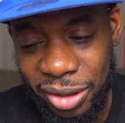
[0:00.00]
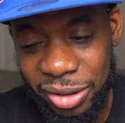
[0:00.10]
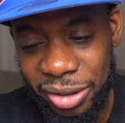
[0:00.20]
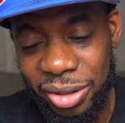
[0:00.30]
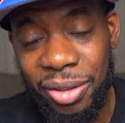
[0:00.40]

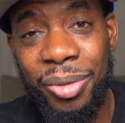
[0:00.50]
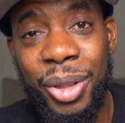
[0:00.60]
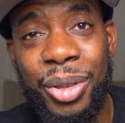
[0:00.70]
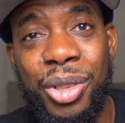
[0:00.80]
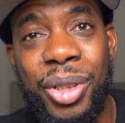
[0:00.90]
It's
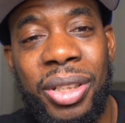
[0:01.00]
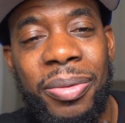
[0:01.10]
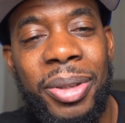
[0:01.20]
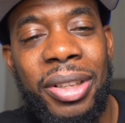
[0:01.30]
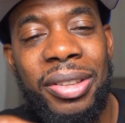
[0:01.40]
very tricky
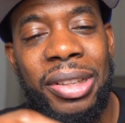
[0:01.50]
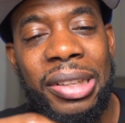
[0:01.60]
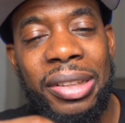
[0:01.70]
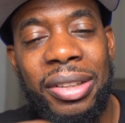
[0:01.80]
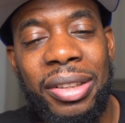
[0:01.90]
because
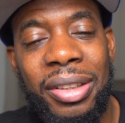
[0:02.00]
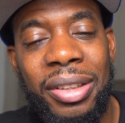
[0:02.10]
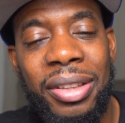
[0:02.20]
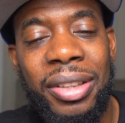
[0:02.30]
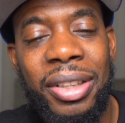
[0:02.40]

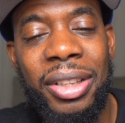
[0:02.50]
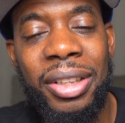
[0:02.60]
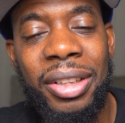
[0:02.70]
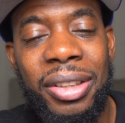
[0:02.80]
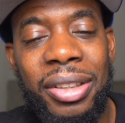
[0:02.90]

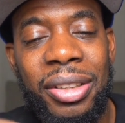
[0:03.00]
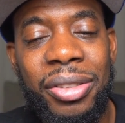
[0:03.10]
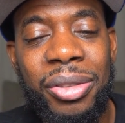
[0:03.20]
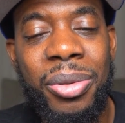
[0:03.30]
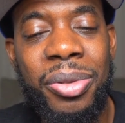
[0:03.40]
the
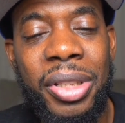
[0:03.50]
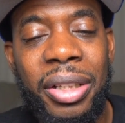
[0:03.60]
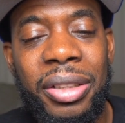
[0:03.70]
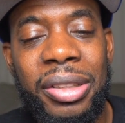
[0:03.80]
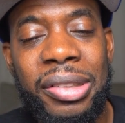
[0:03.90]
screws
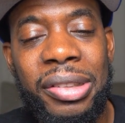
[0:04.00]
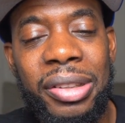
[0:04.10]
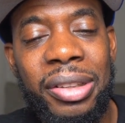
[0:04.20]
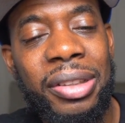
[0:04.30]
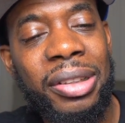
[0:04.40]
kind of get
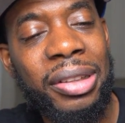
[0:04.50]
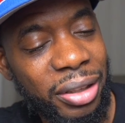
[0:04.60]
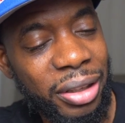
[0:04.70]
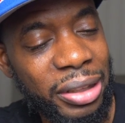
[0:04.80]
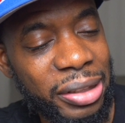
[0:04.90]

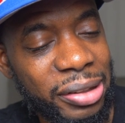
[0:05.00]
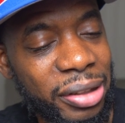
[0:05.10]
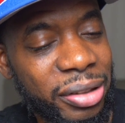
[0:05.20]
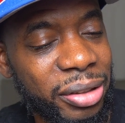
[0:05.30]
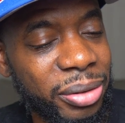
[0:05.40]

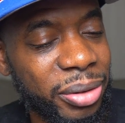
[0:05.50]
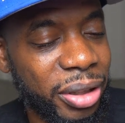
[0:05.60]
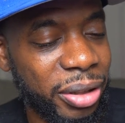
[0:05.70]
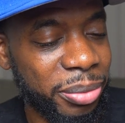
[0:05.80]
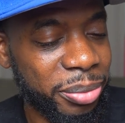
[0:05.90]
stuck to